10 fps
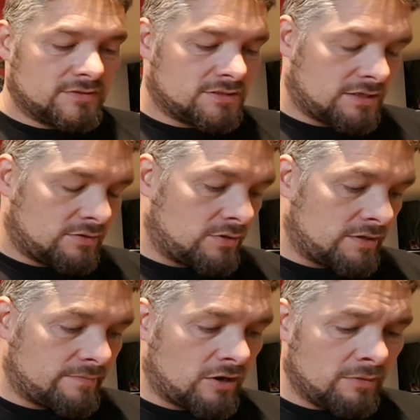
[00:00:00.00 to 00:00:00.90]
So
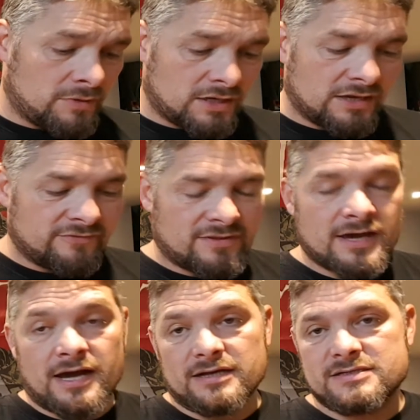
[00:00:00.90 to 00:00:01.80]
um, I'm going to give
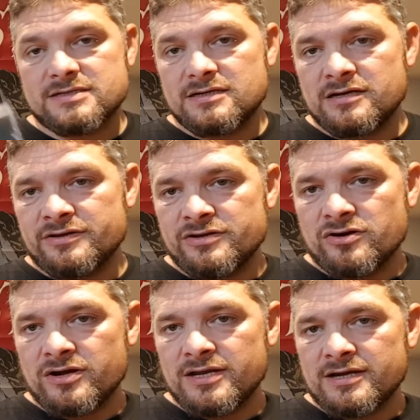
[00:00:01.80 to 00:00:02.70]
that a
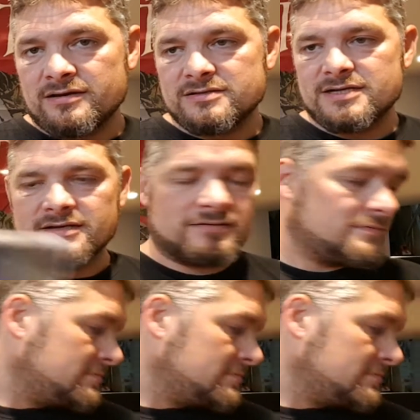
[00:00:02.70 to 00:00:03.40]
9 out of 10.